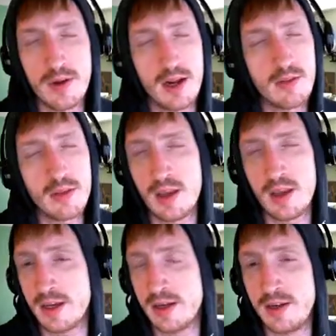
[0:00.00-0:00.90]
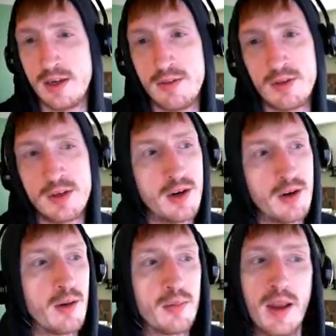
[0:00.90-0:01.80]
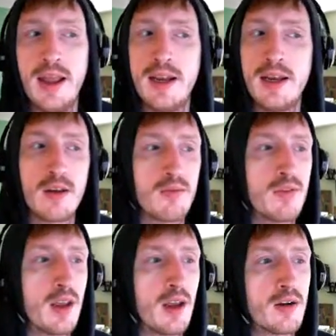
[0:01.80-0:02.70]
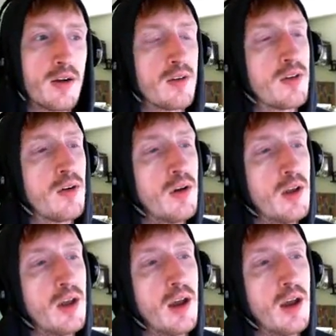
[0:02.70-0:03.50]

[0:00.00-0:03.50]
but I don't think I can even tier up any of the characters, so